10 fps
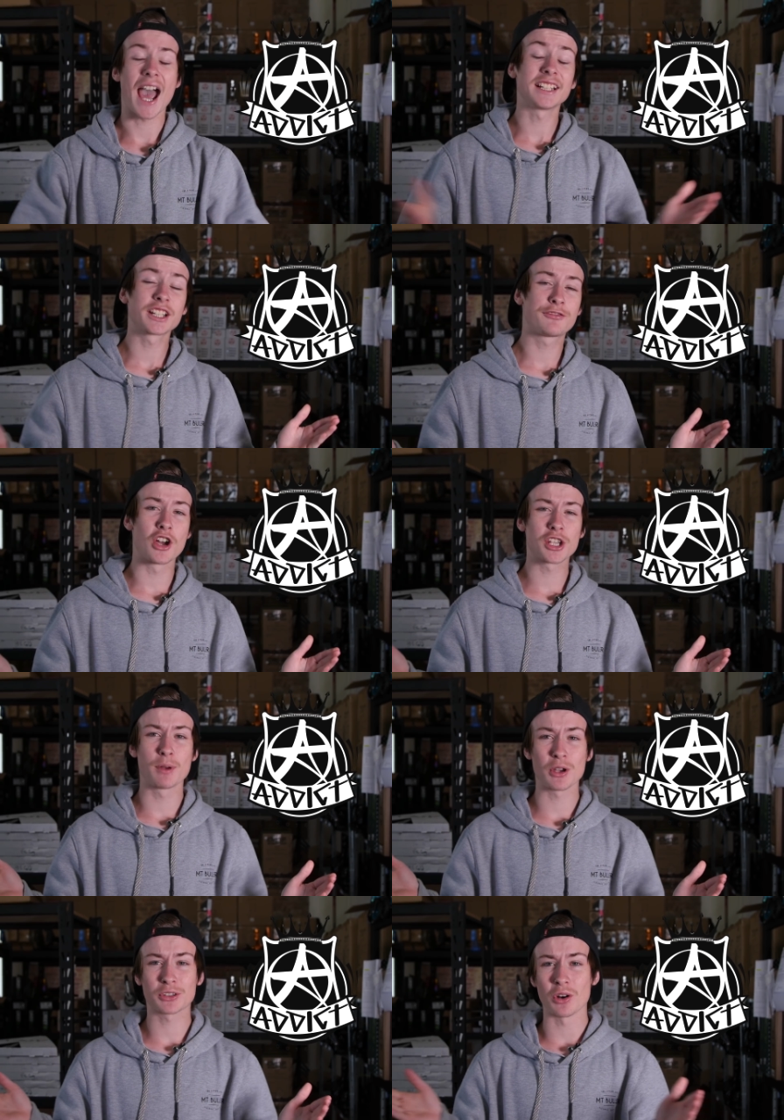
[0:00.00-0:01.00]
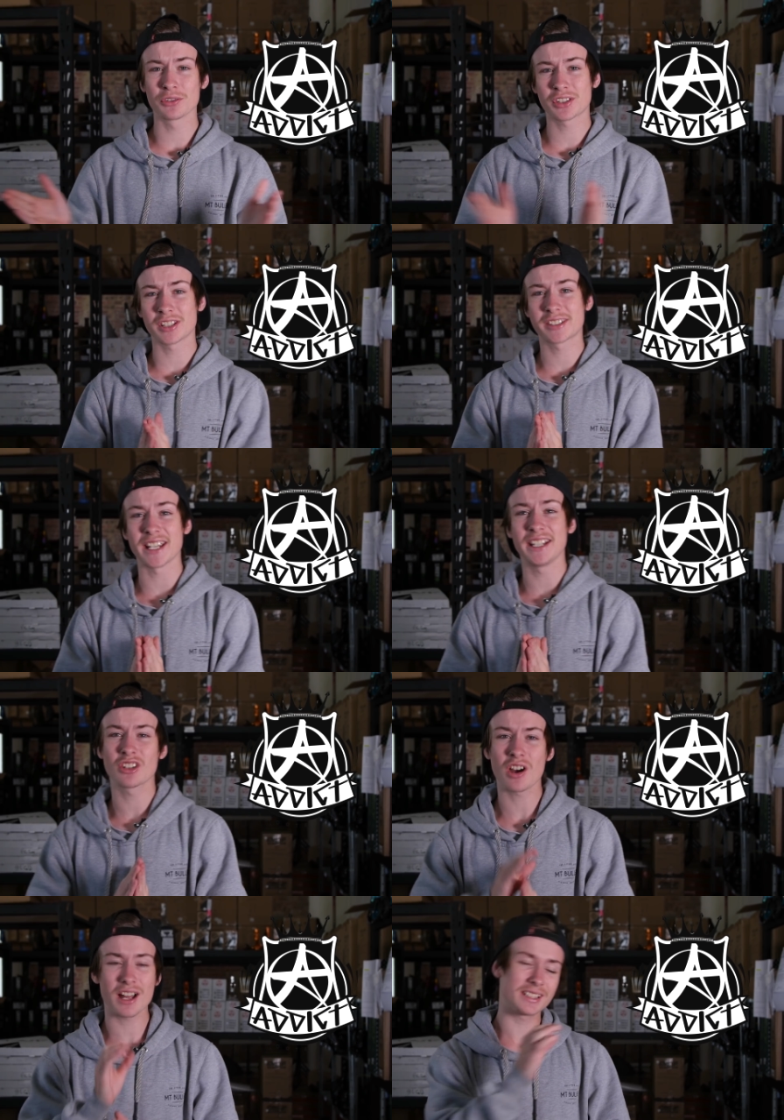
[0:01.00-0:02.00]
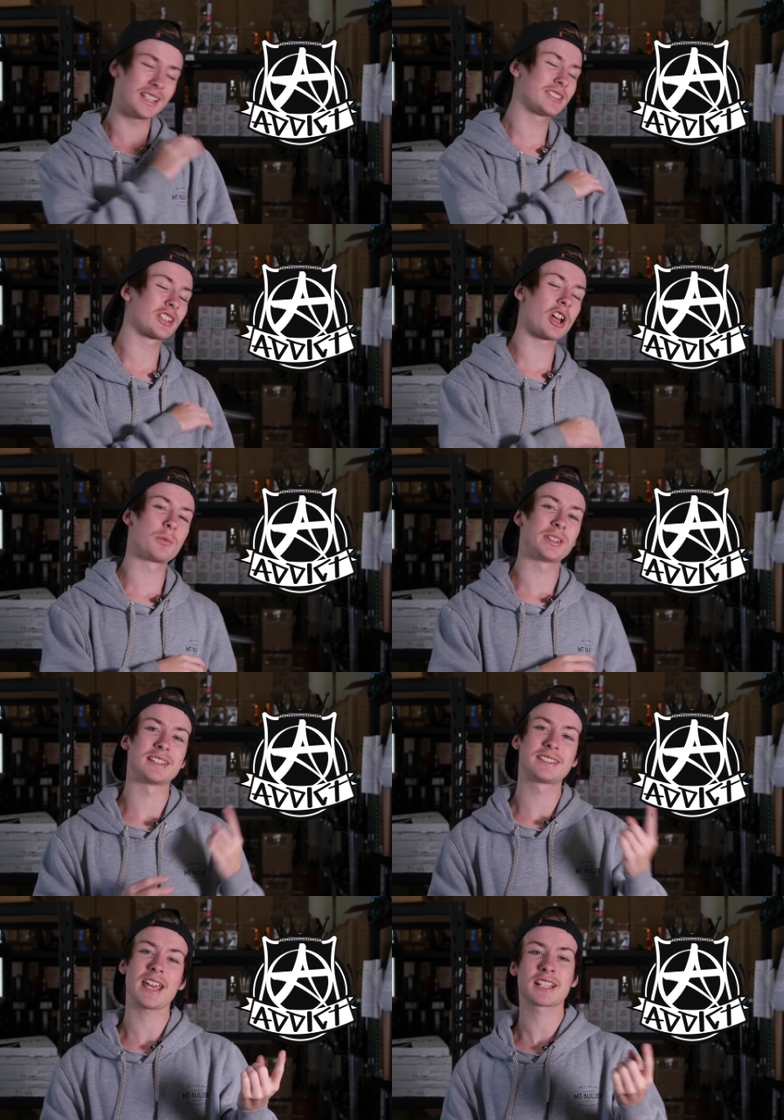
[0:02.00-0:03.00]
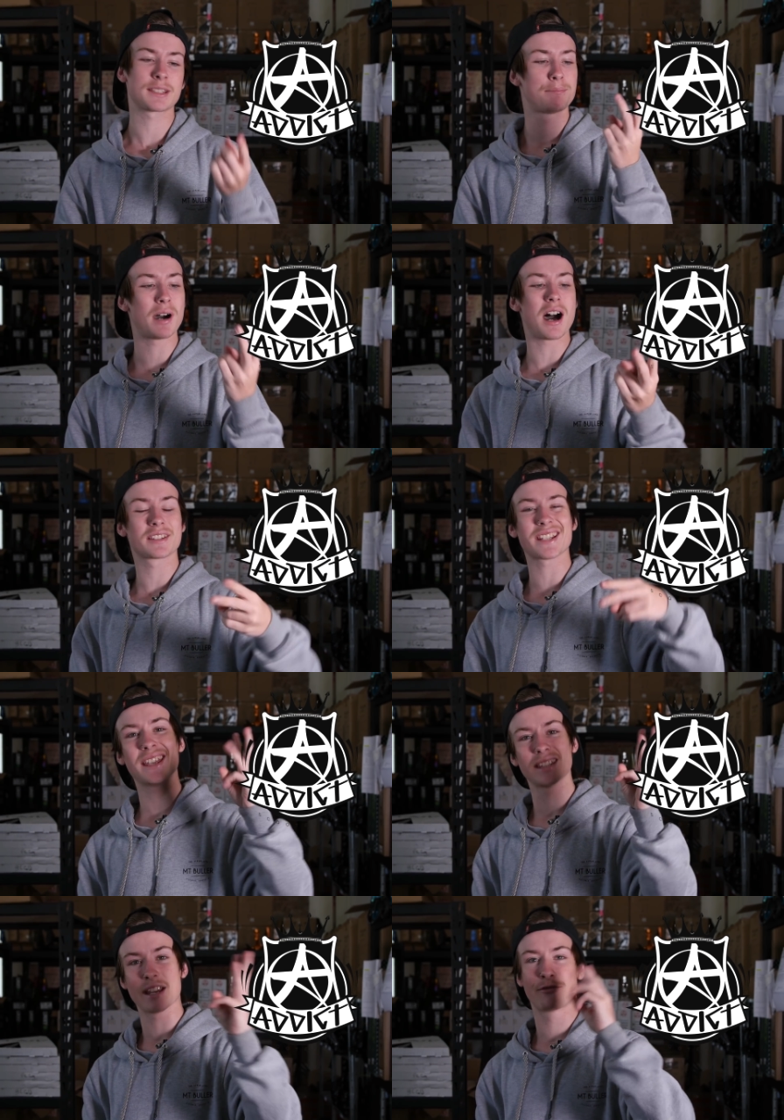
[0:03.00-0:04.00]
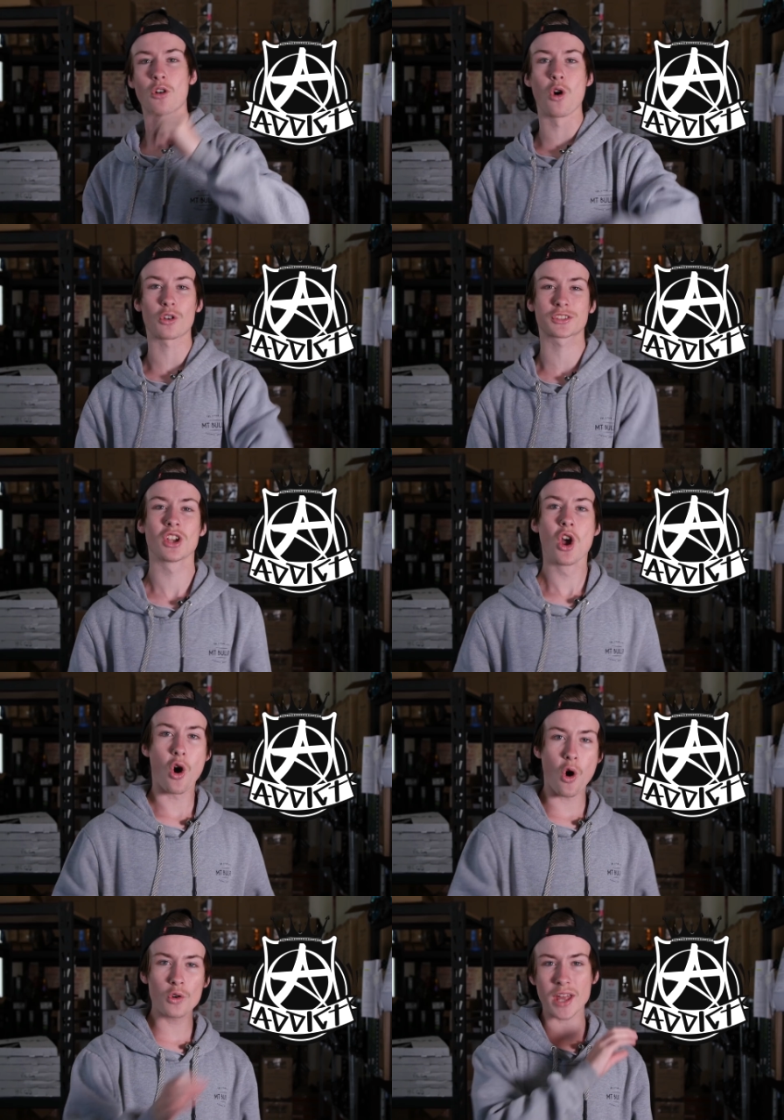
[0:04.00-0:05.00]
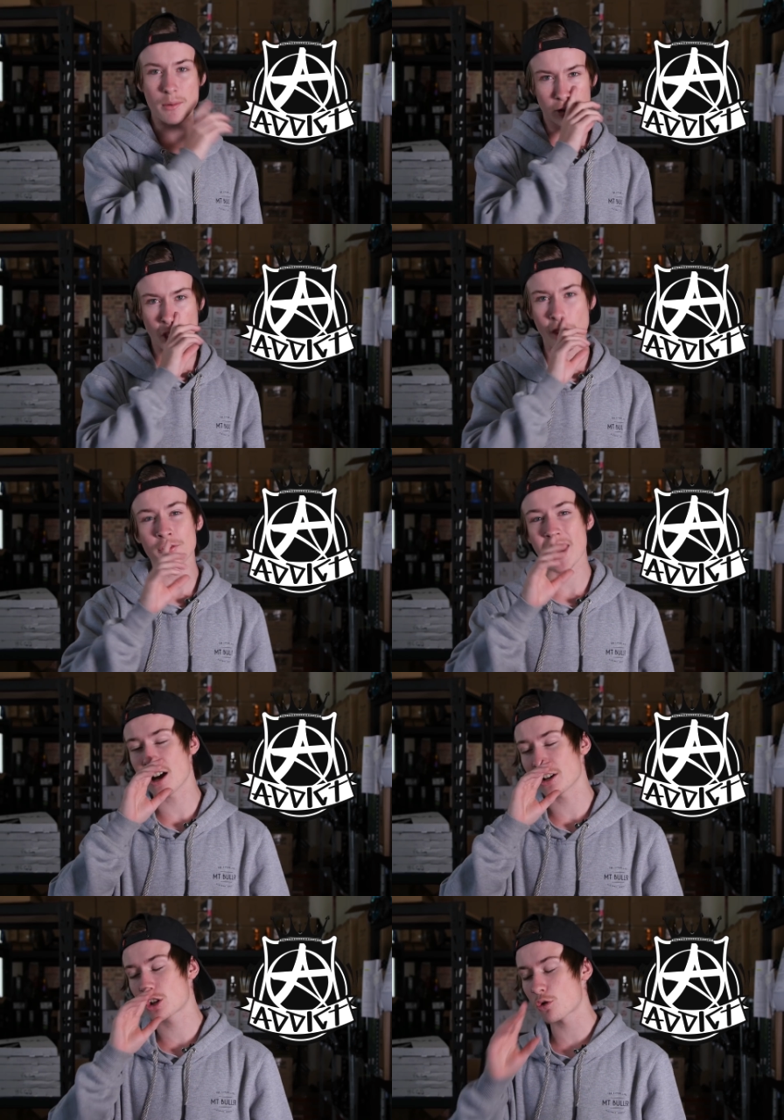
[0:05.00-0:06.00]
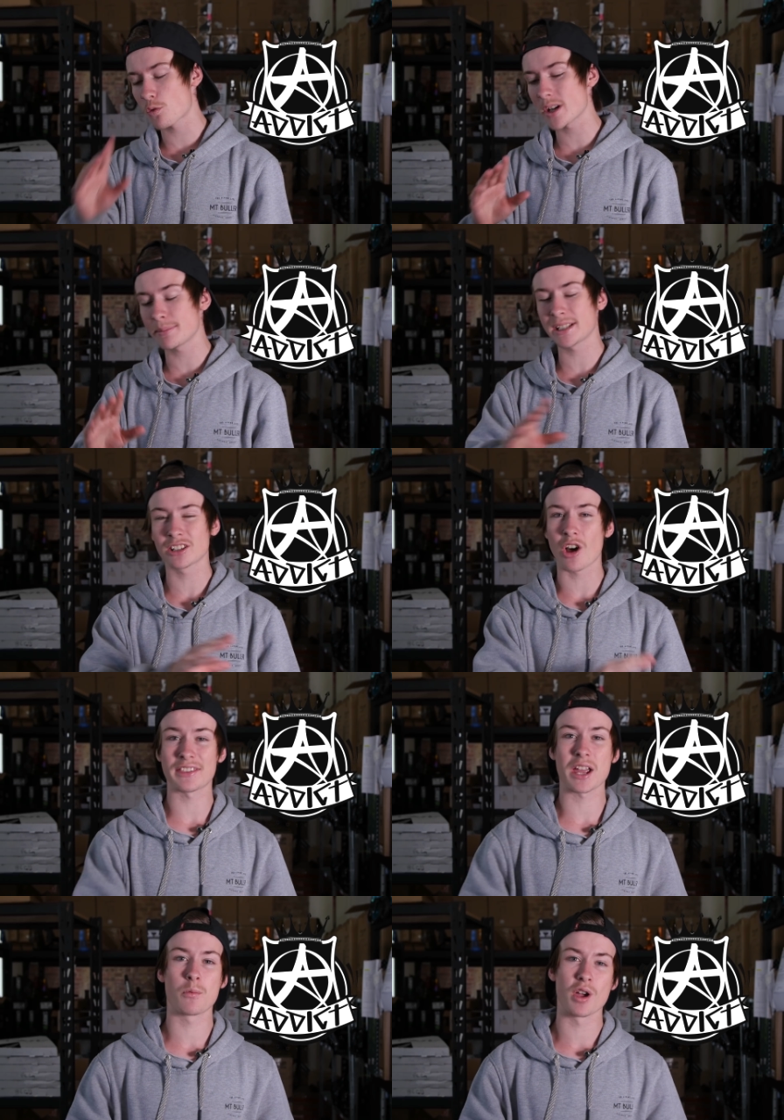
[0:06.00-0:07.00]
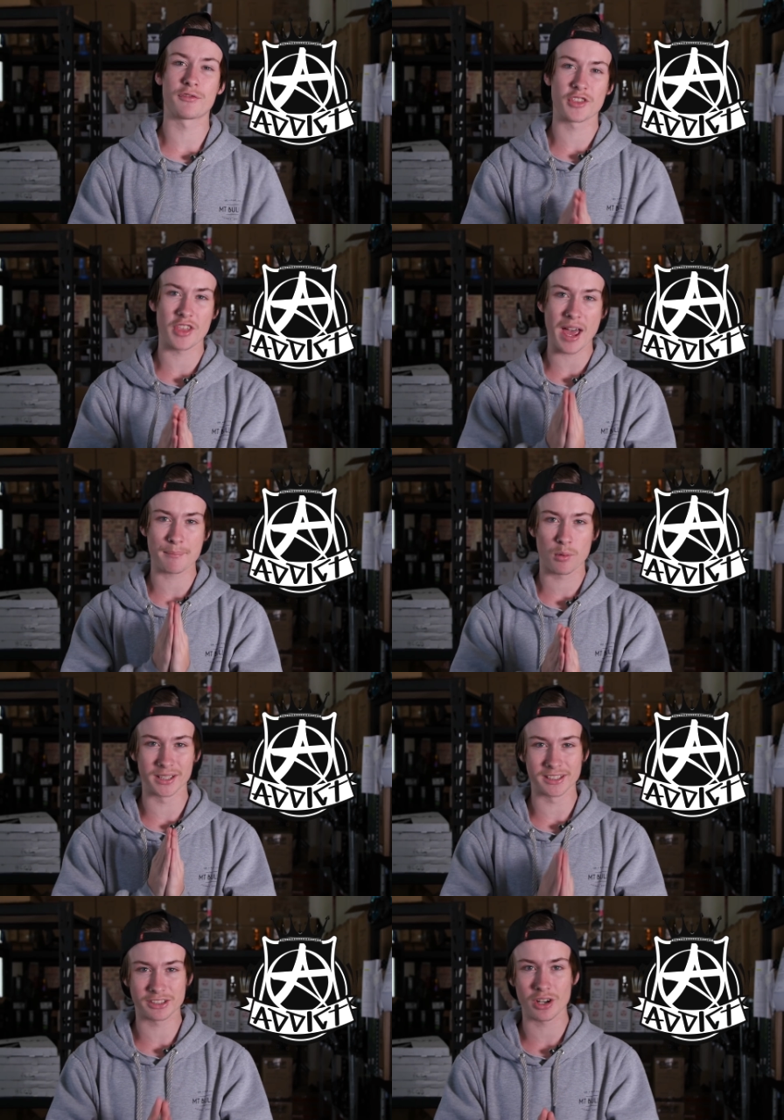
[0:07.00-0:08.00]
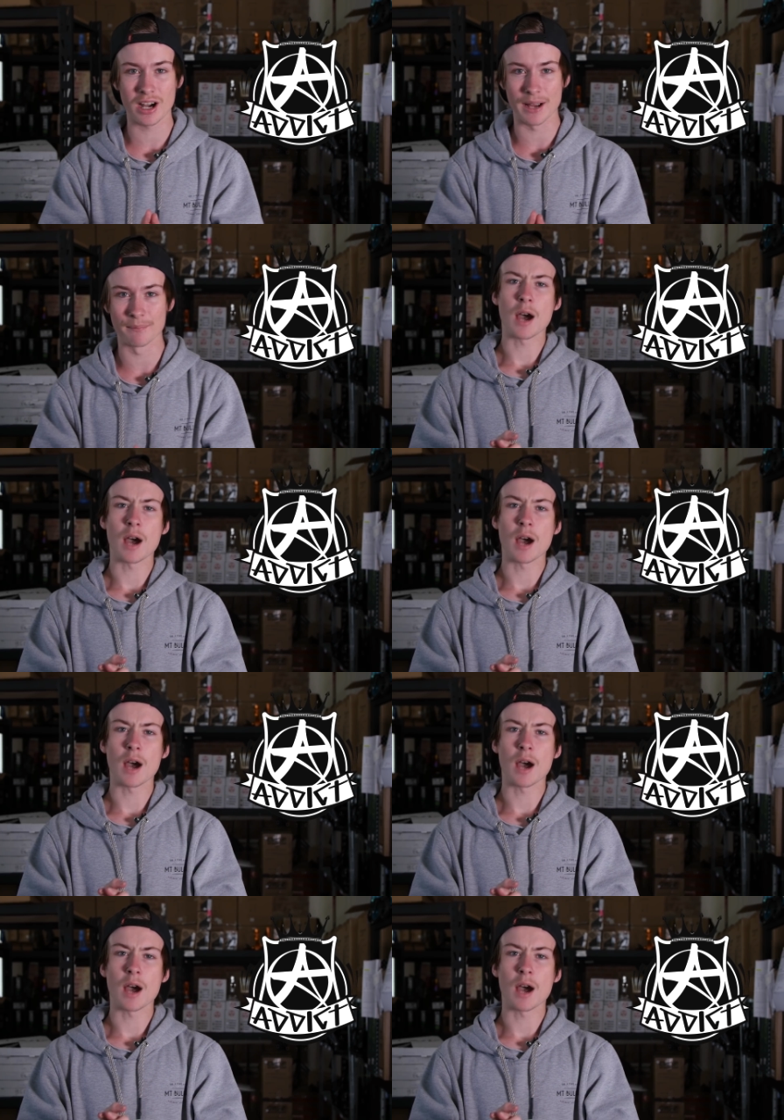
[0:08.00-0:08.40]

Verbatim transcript: Addict first burst onto the scene nine years ago with their decks, bars, and their forks. All that were known for how incredibly light they were for that point in time.